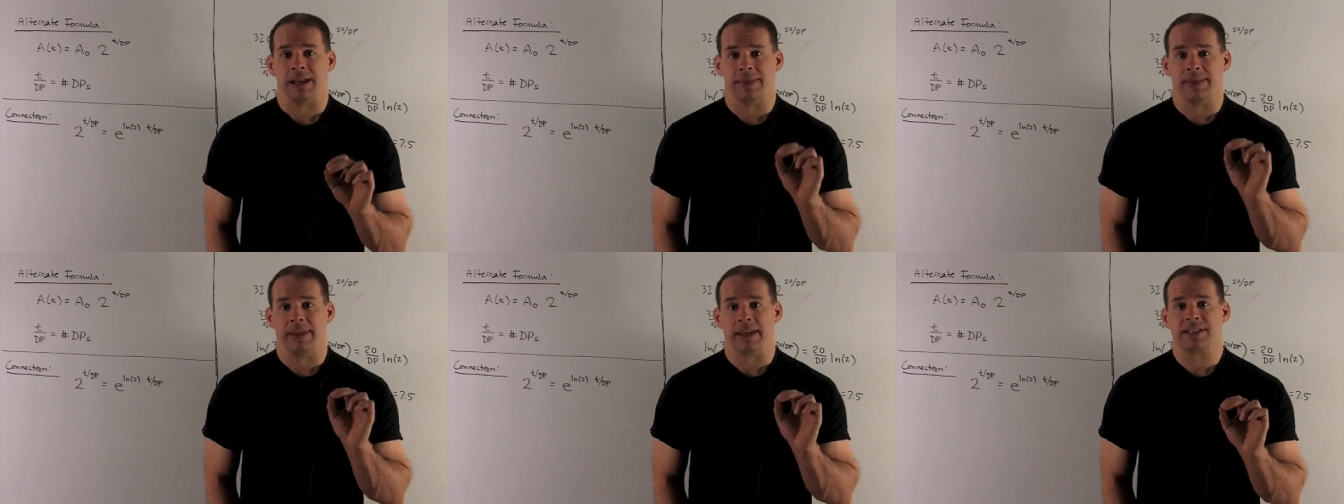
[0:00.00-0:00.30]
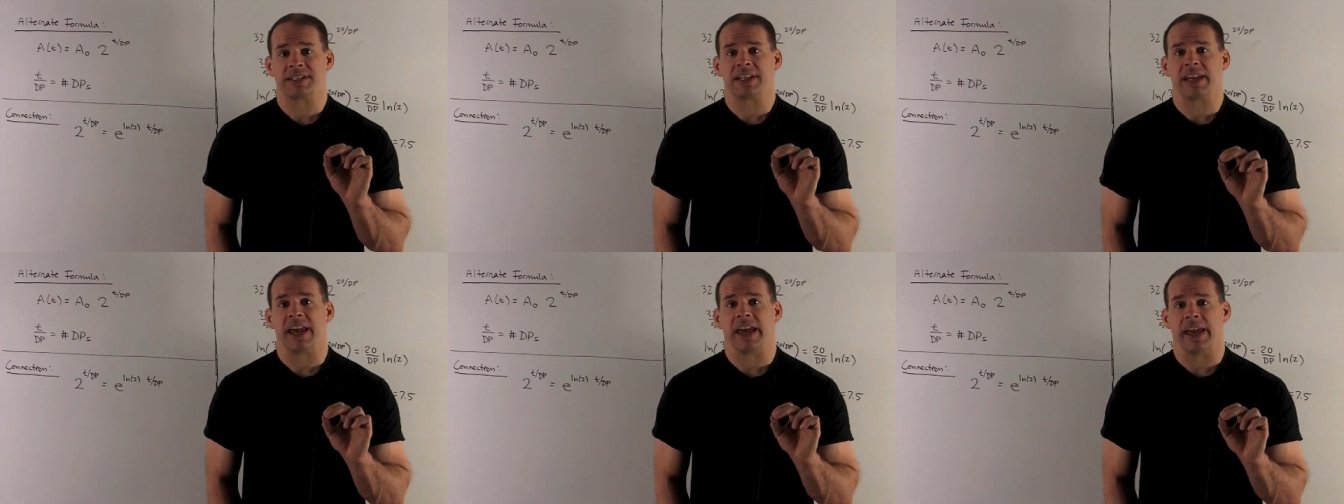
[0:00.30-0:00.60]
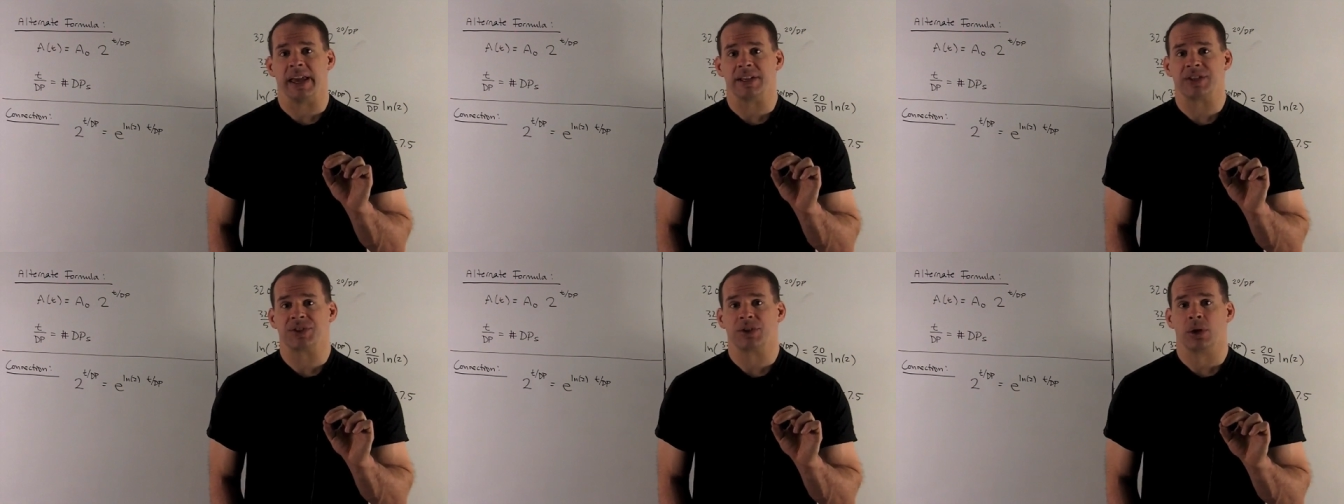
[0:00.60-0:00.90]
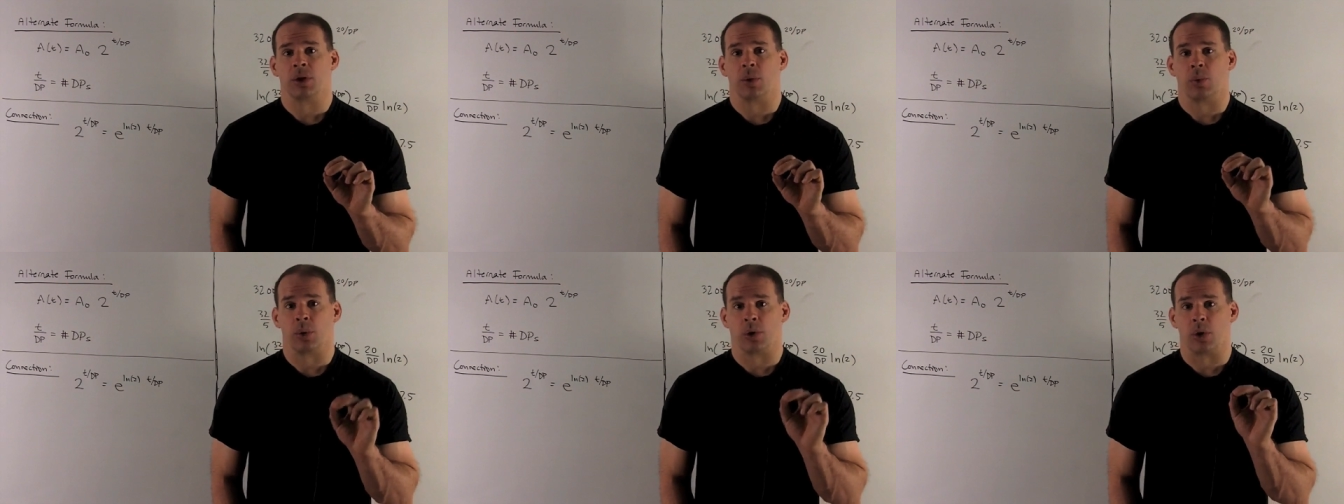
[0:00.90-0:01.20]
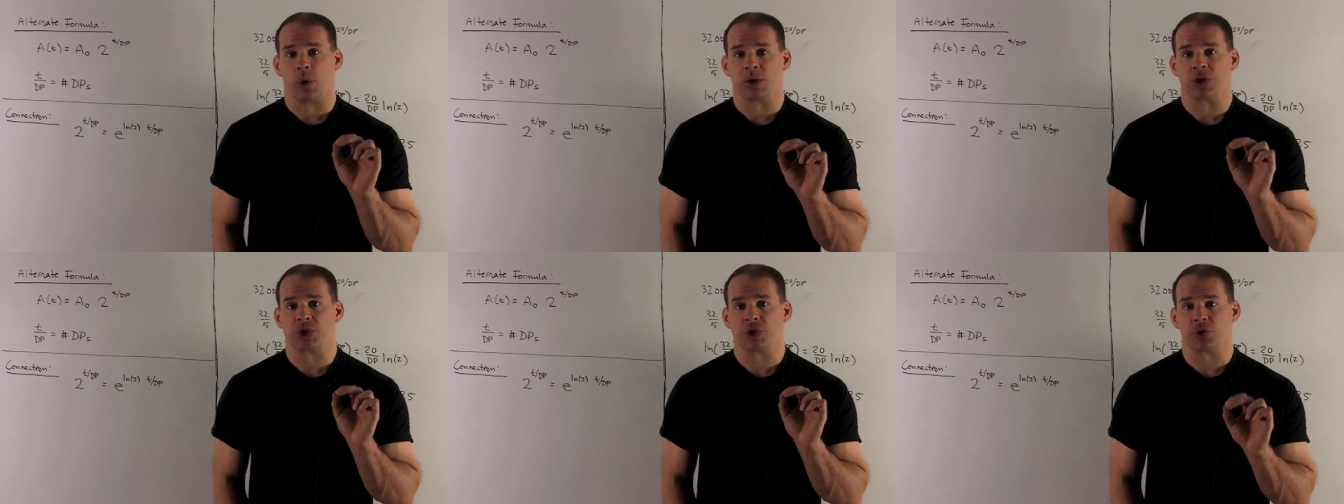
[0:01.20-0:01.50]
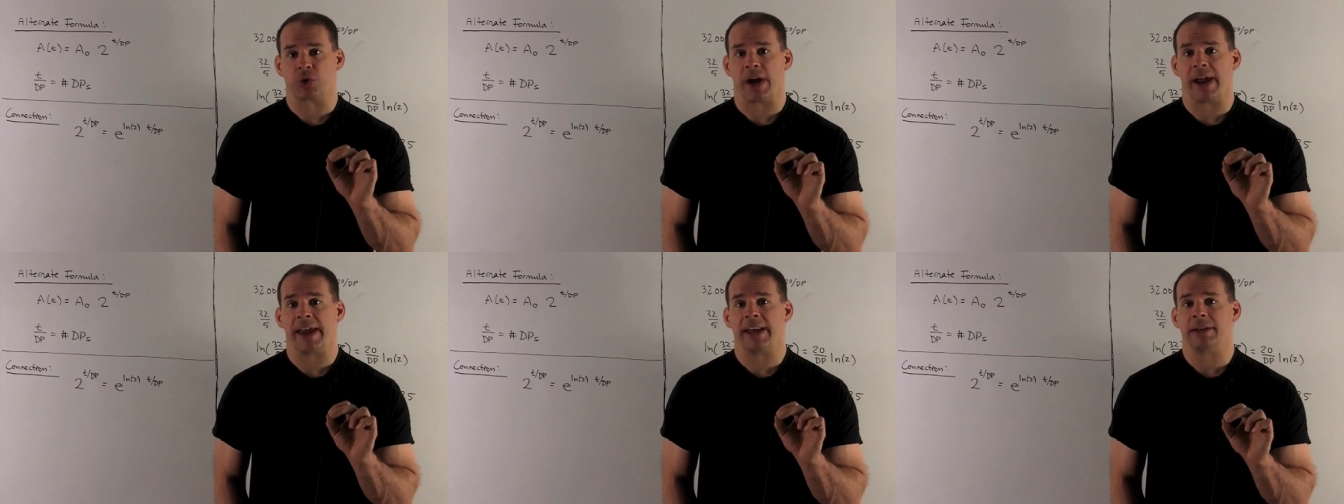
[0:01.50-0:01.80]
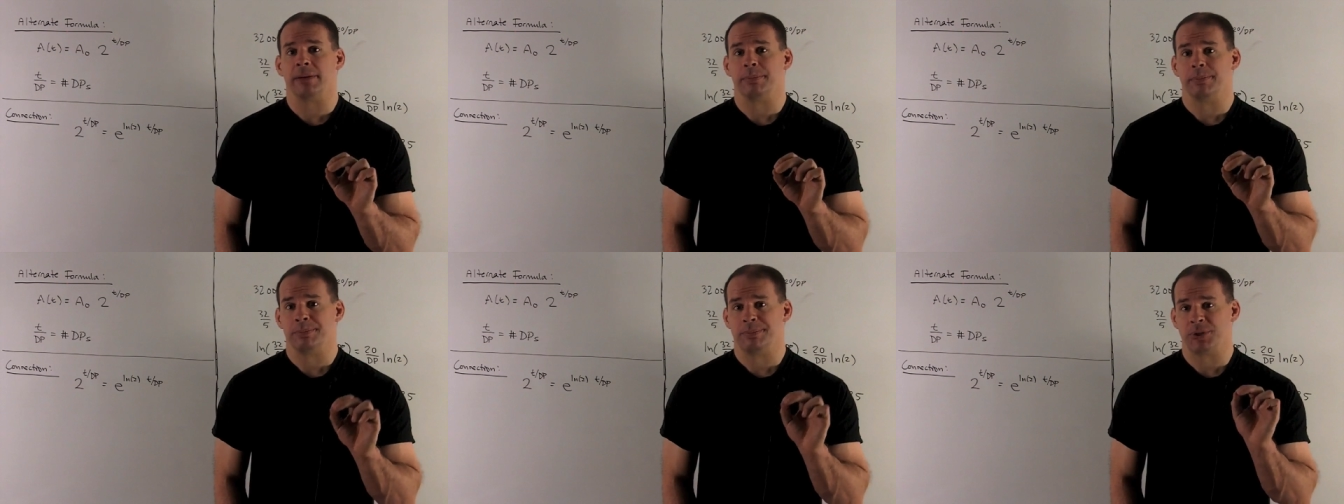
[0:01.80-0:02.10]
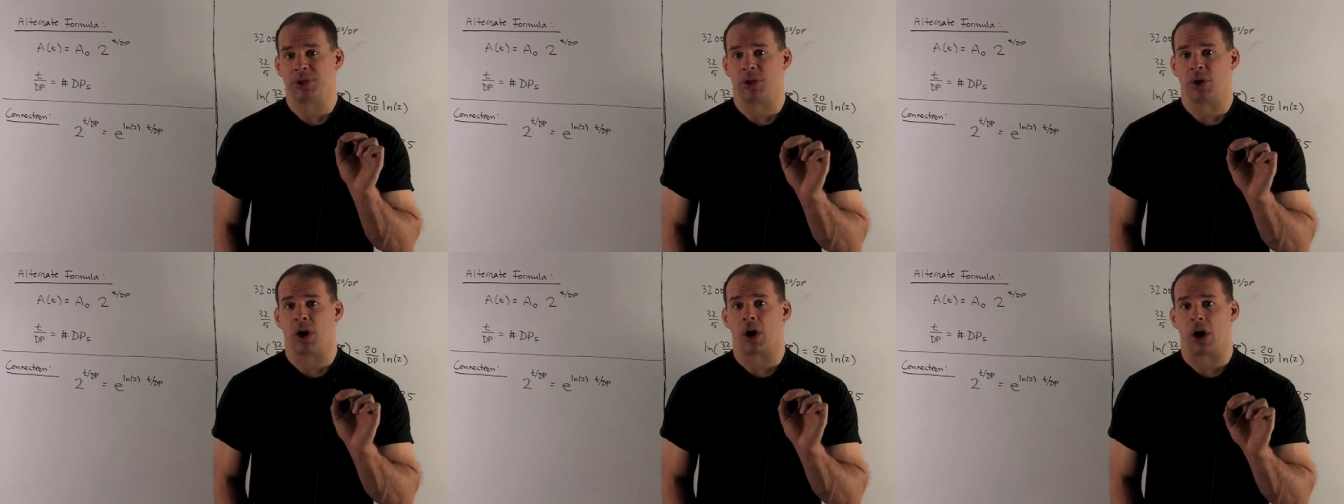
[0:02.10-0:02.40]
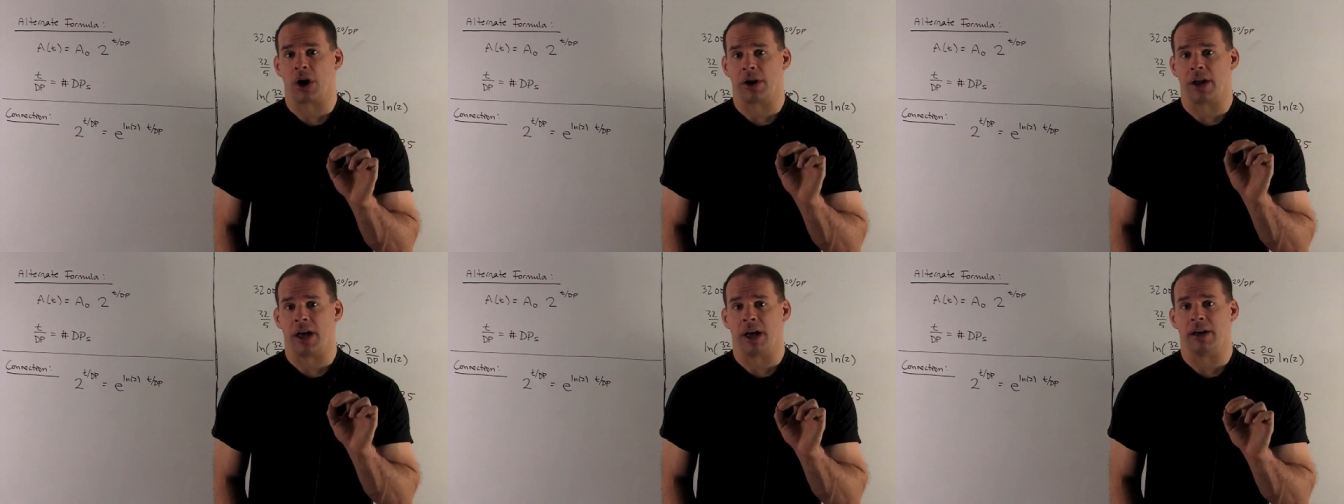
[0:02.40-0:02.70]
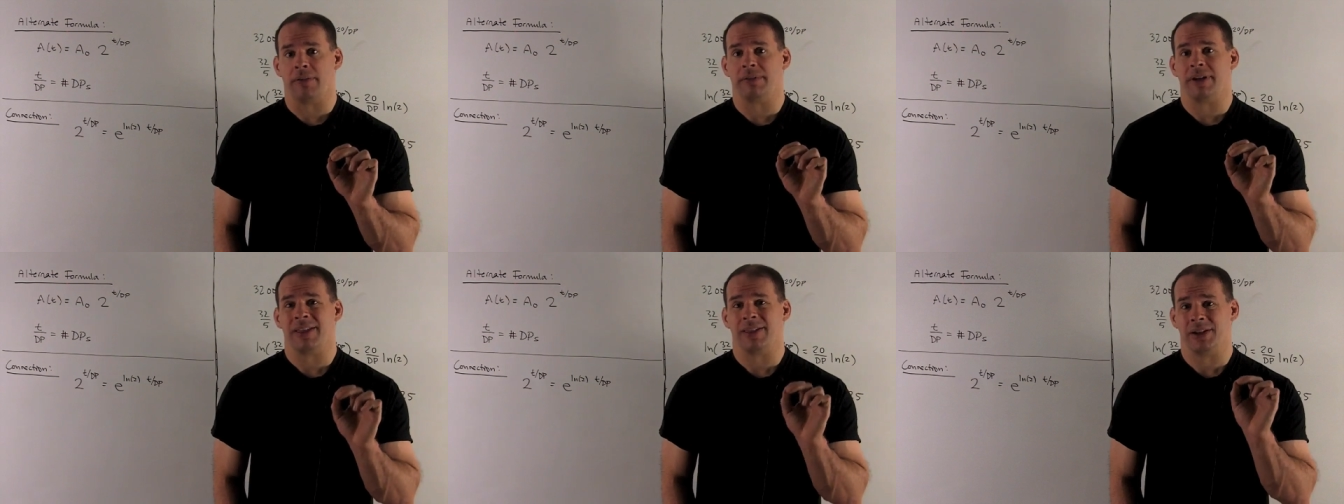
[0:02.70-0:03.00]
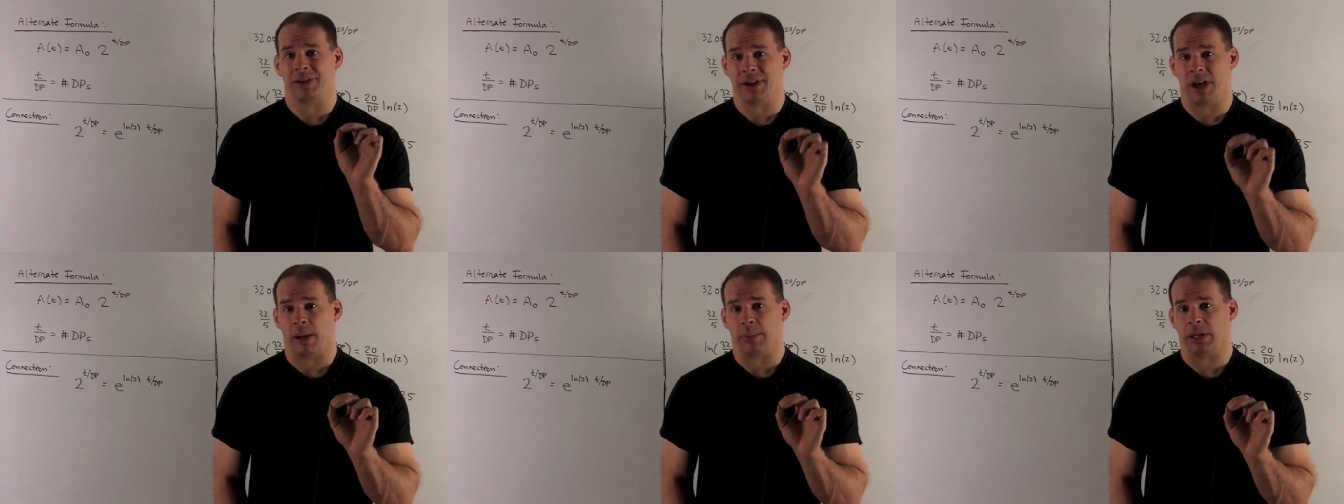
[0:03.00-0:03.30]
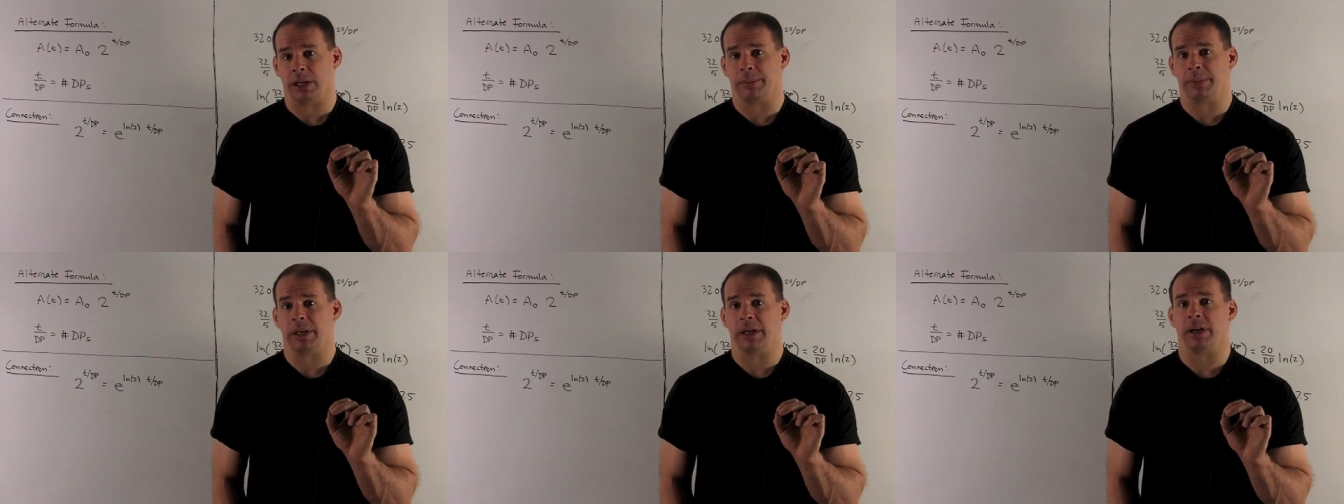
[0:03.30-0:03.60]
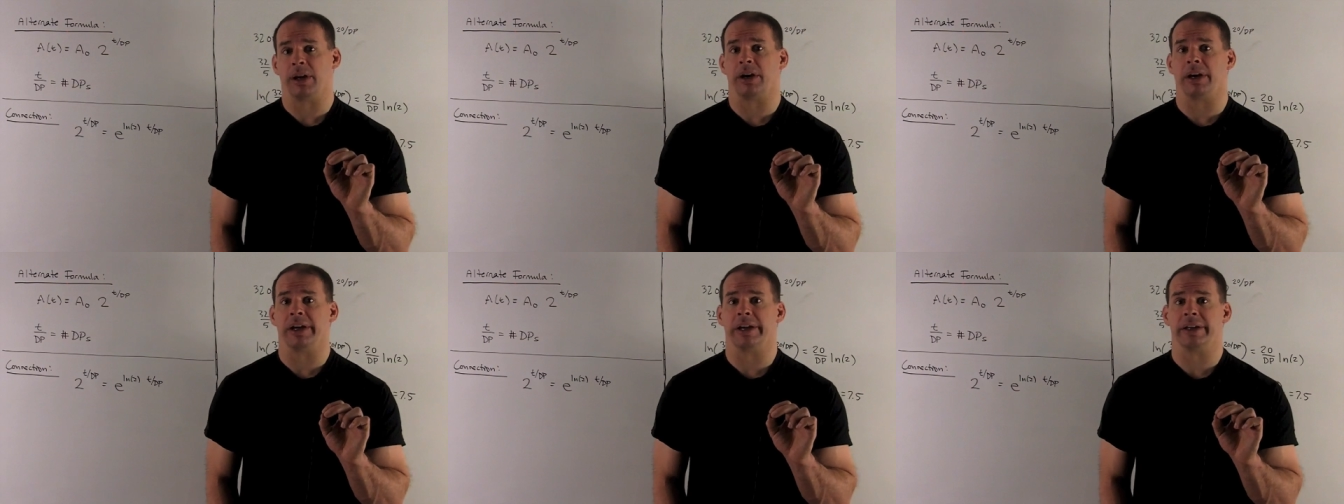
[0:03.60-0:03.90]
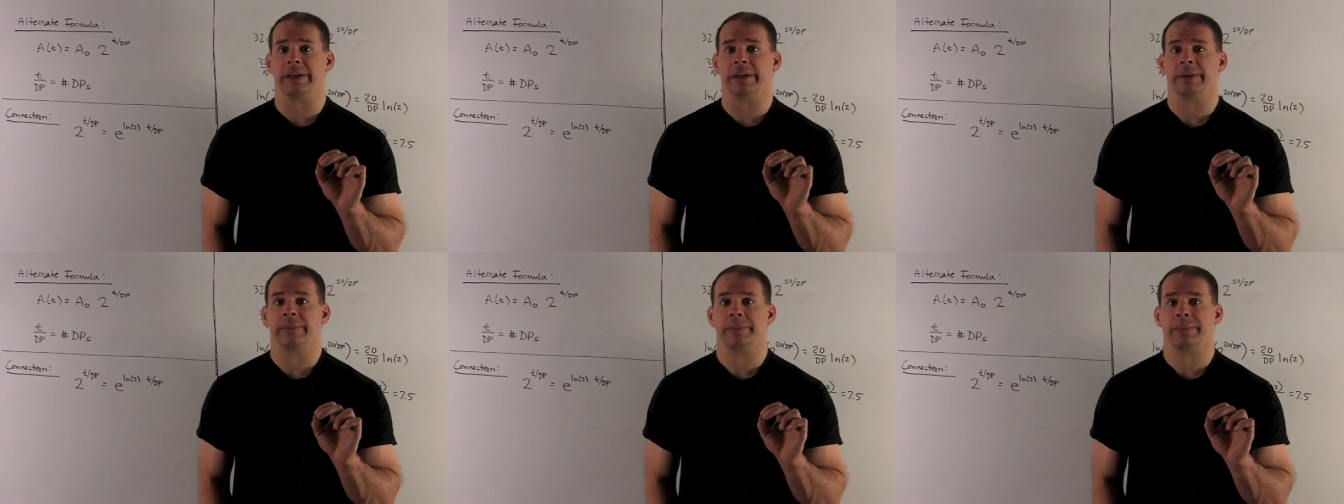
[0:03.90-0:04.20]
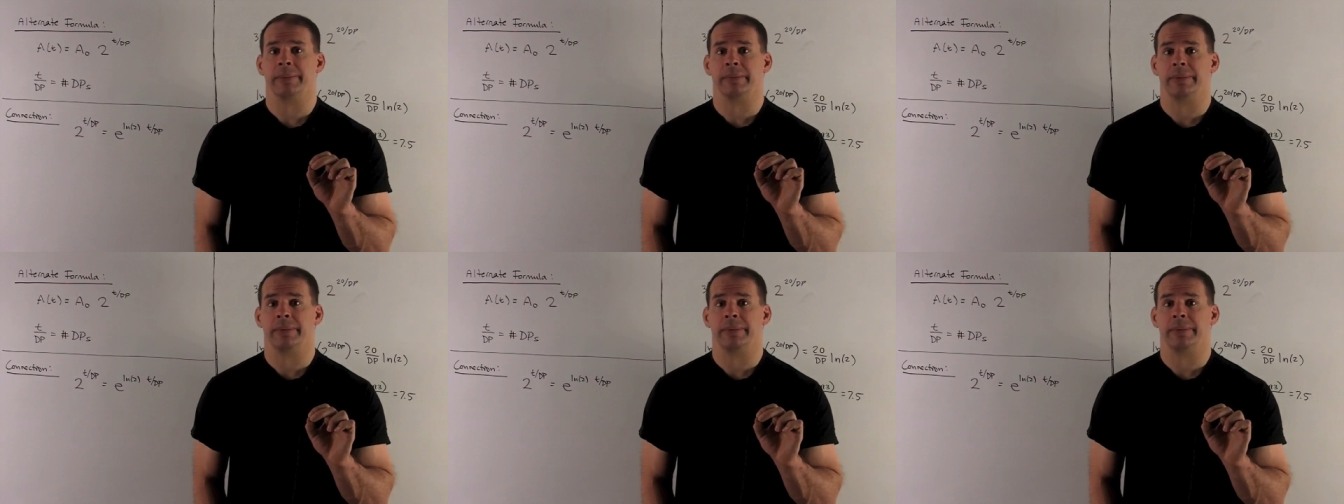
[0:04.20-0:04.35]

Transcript: In this case, we're going straight to the heart of the doubling period.